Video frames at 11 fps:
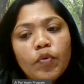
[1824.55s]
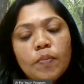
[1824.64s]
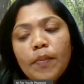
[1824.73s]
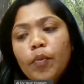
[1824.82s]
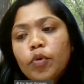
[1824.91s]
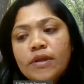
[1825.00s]
We
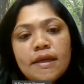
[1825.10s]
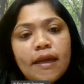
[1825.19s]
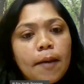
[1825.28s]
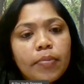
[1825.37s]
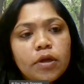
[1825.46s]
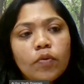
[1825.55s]
would be more
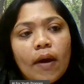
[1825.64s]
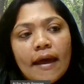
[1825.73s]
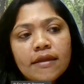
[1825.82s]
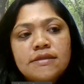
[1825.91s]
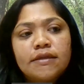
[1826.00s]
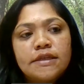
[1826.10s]
than happy to
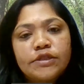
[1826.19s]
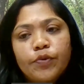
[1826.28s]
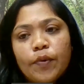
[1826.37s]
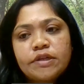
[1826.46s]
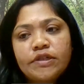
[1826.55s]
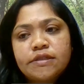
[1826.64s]
answer
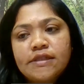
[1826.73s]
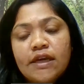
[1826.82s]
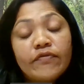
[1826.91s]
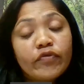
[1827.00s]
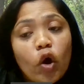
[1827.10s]
these questions.